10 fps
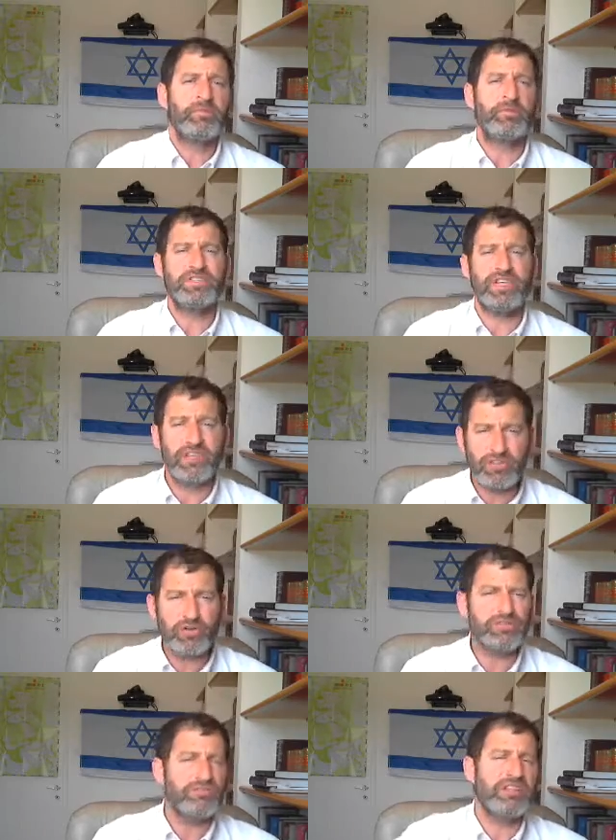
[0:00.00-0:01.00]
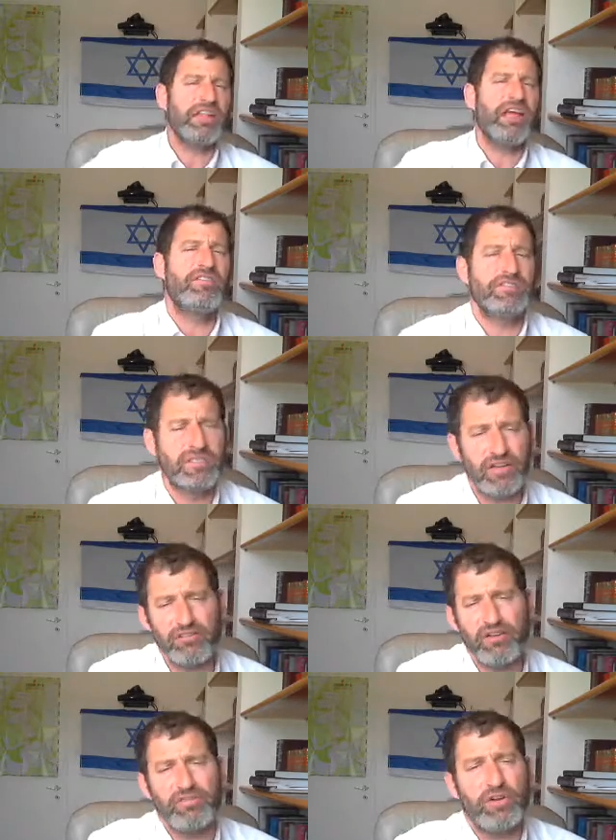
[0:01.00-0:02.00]
We said that those 3 levels that
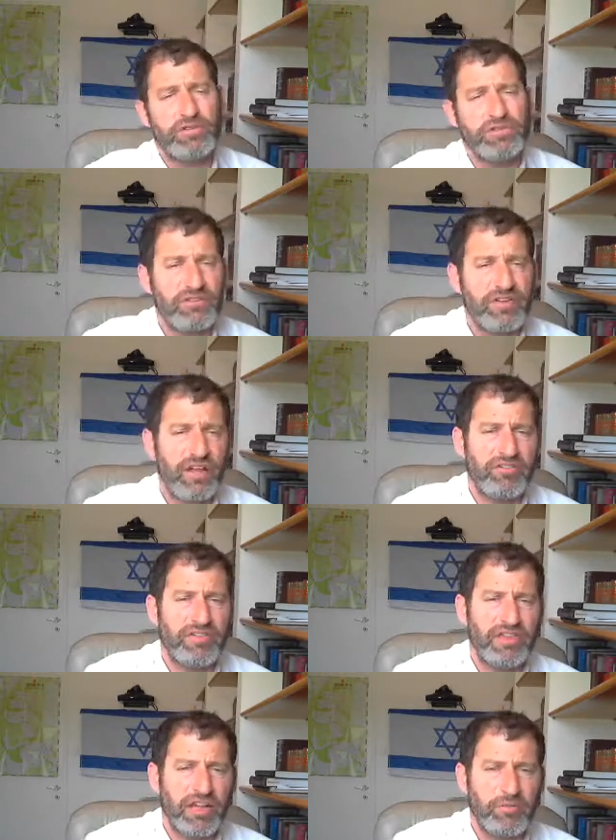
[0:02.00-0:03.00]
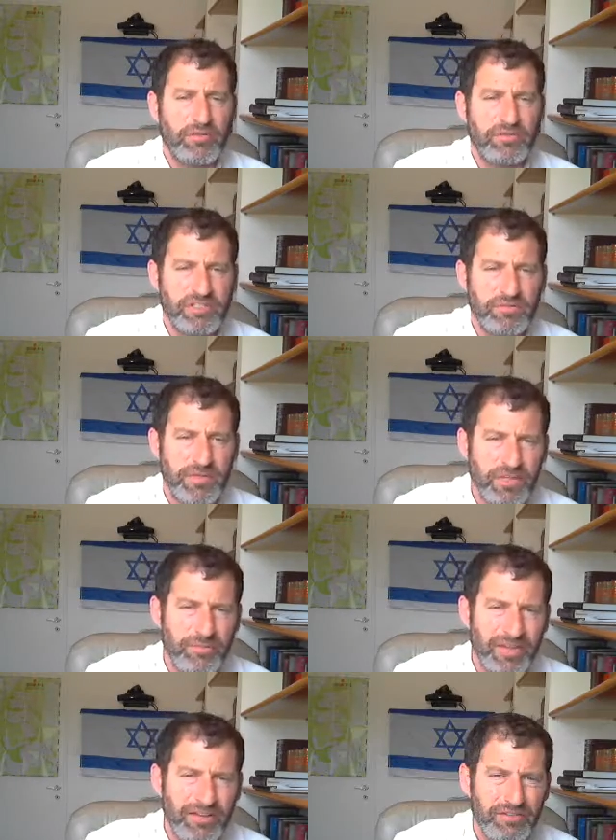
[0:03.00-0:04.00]
Rav Yosef Karo and the Dr. Moshe speak
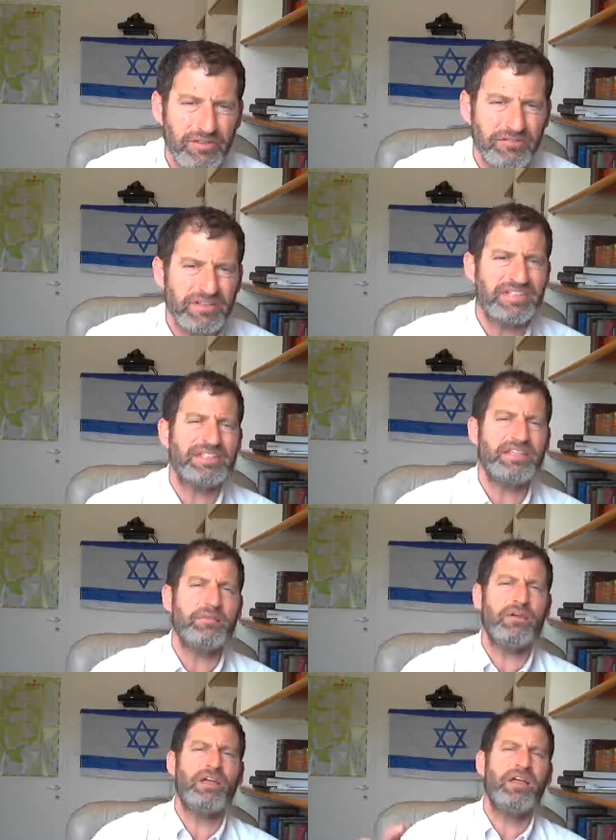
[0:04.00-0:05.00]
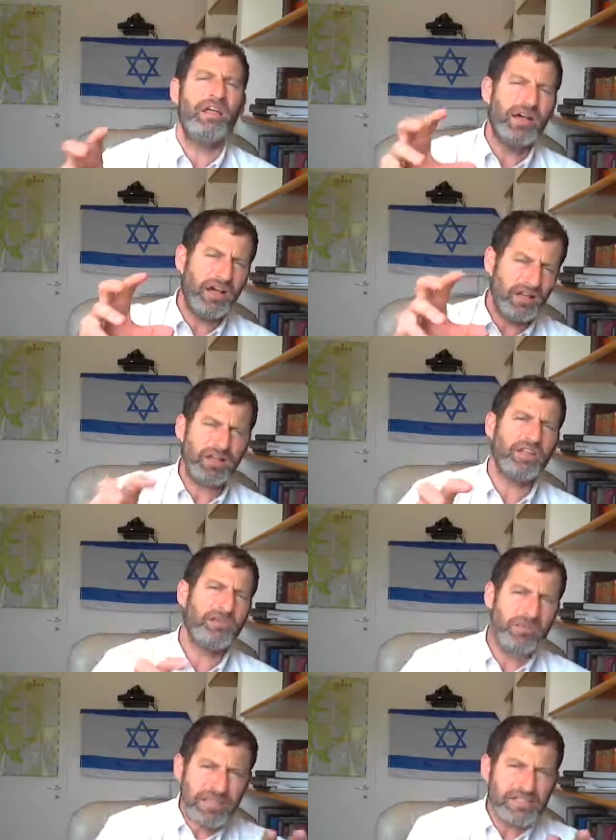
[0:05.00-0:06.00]
about, we don't really see halacha
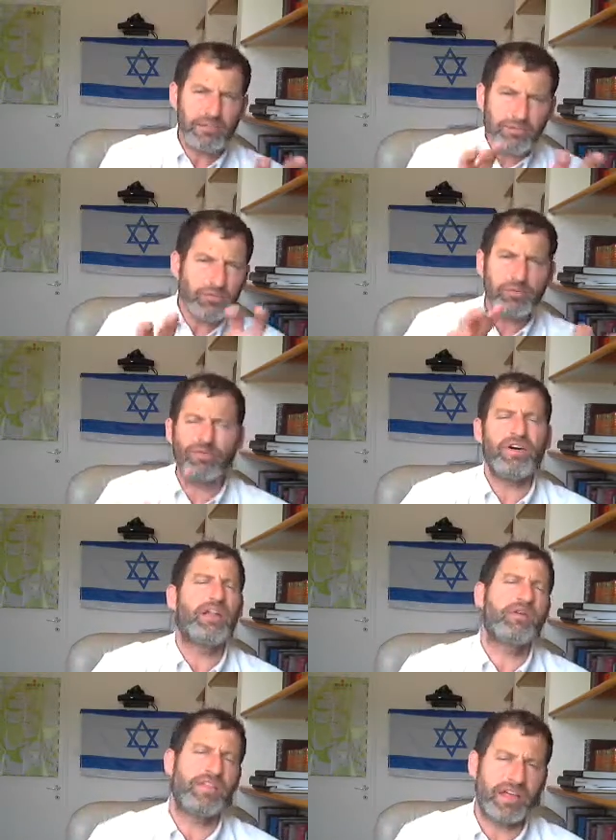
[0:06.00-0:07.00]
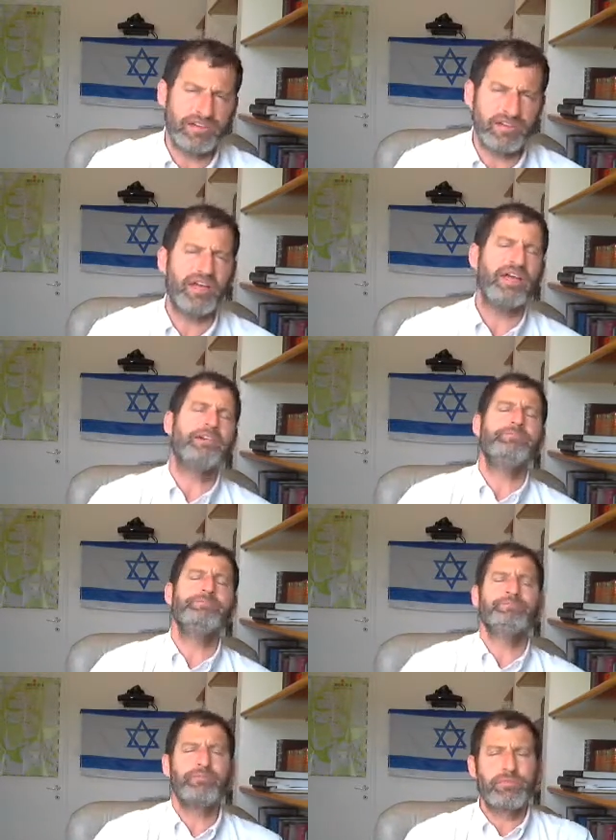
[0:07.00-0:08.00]
l'maisa people following that today.
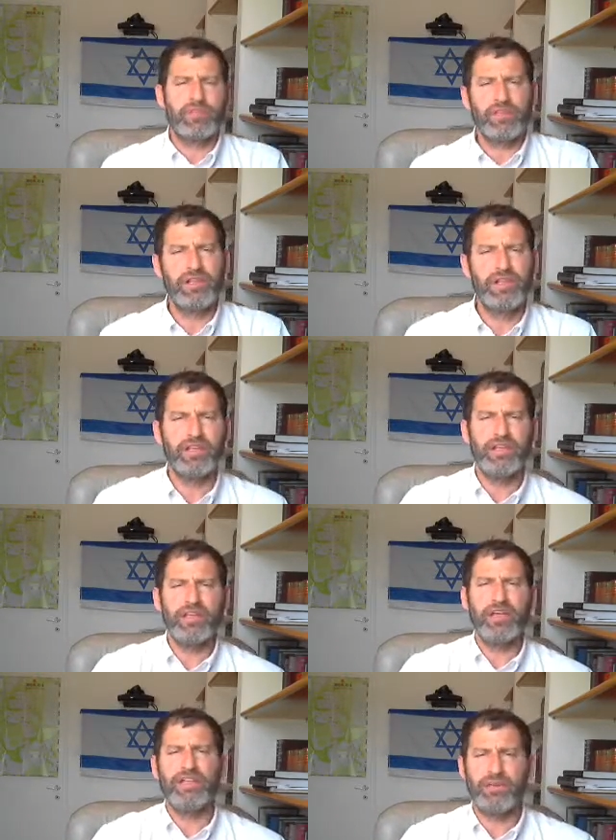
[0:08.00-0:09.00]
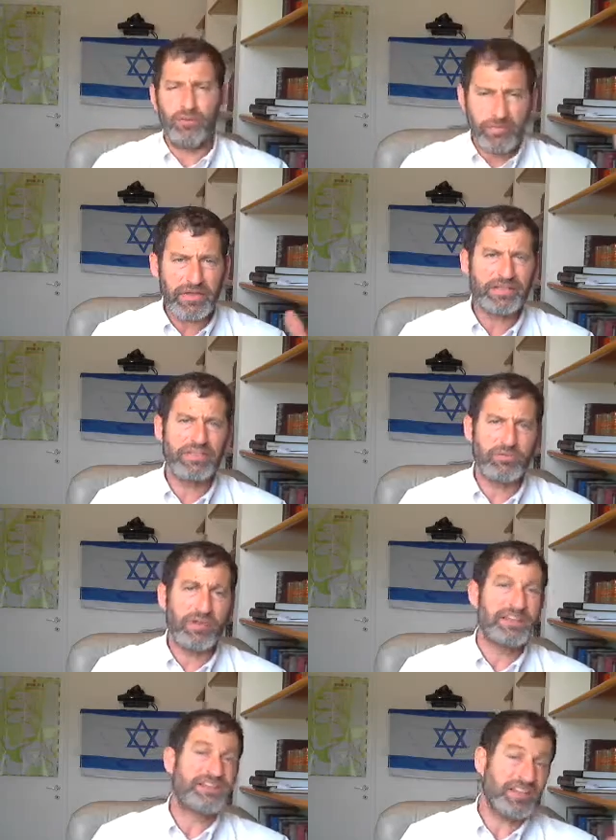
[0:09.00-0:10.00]
And then we mentioned
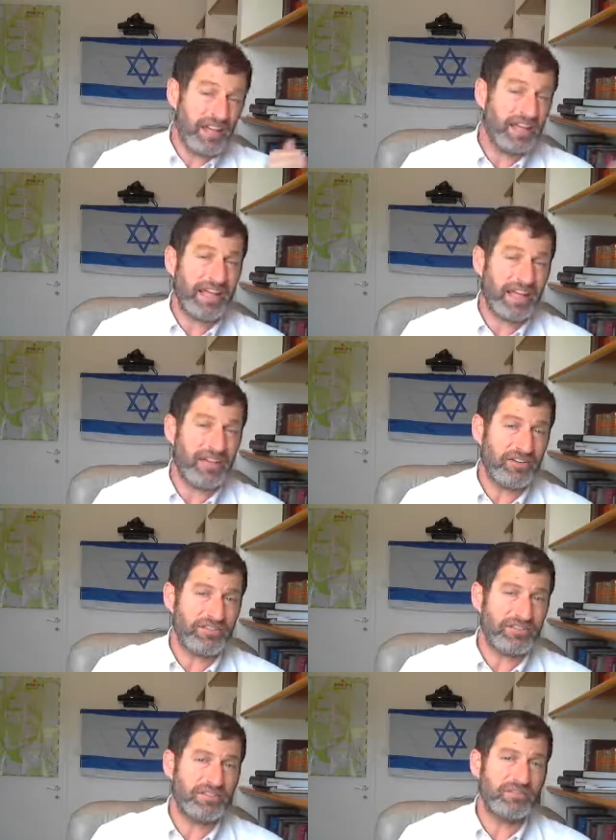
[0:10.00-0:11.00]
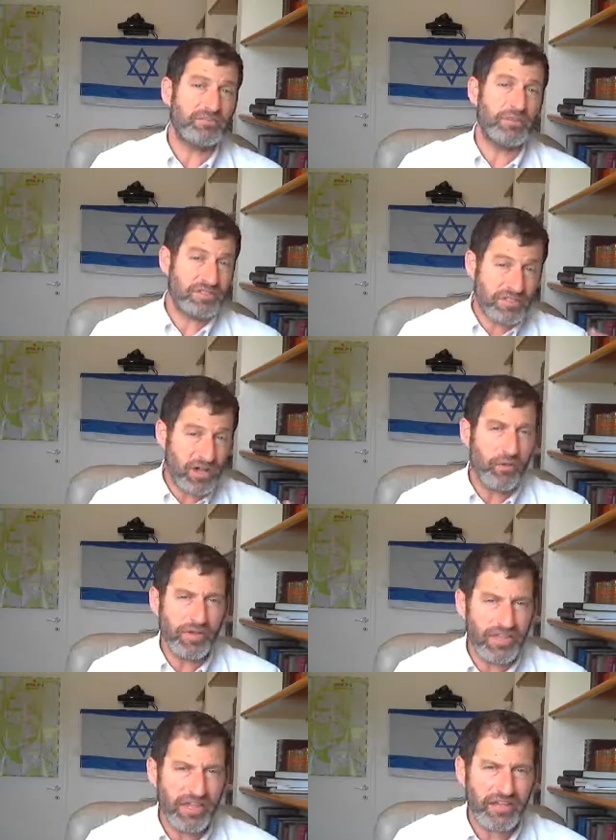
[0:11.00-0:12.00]
inside a house where there's no
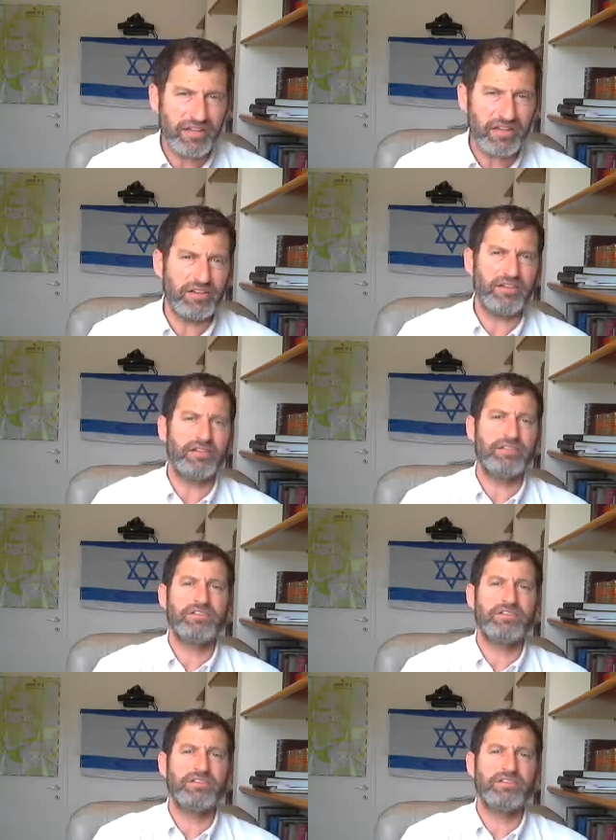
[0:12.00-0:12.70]
one there,